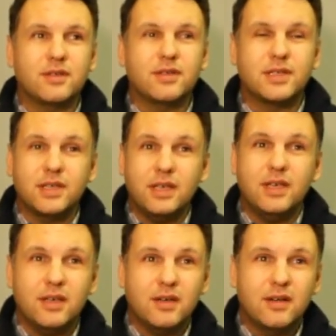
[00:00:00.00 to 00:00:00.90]

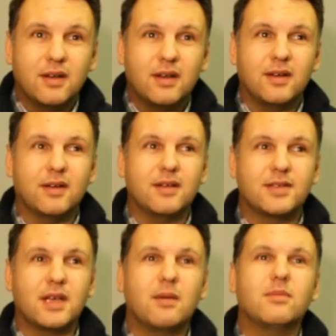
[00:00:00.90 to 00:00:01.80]
see
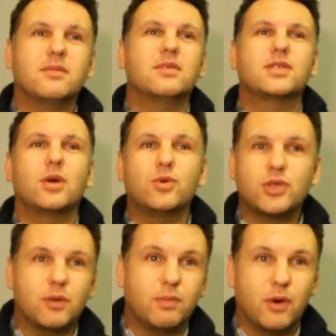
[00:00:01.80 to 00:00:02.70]
some
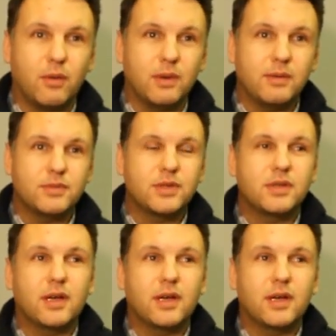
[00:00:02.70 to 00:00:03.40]
social problems,